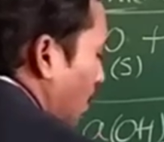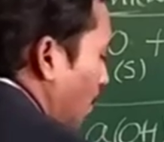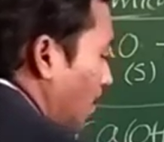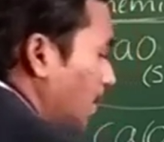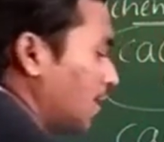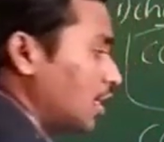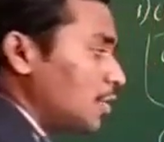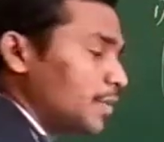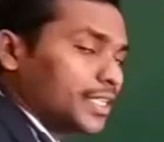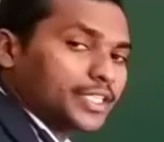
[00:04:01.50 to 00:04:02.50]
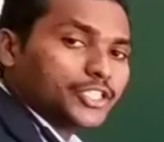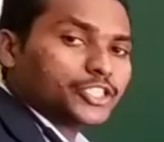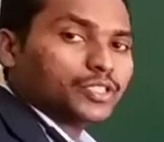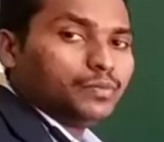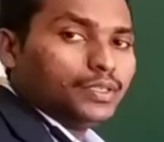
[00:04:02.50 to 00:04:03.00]
Burning of
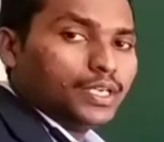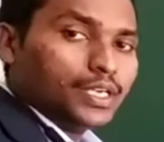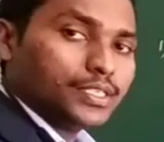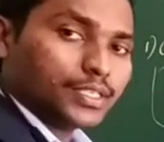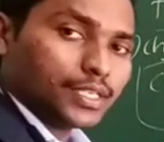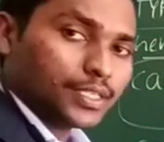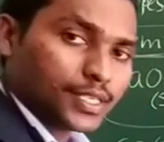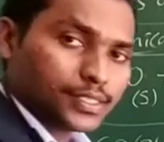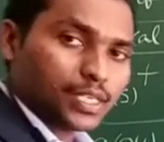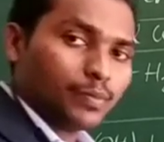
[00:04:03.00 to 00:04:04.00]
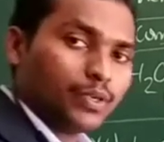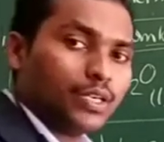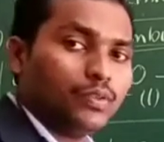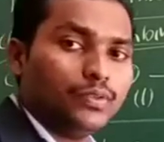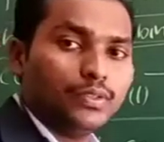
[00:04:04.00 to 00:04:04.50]
magnesium is another example
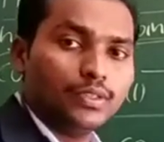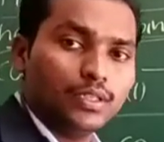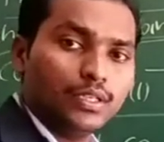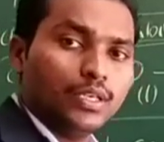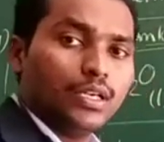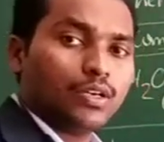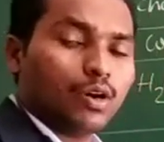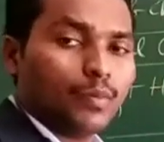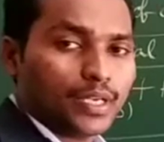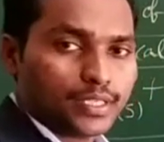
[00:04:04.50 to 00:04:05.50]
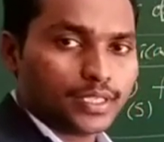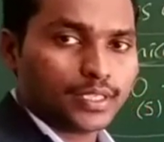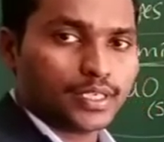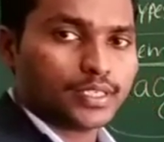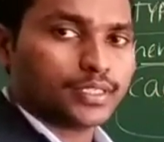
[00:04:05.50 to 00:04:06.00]
of combination
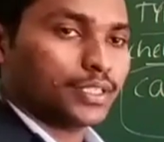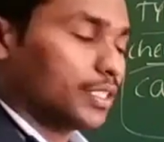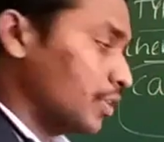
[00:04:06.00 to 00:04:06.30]
reaction.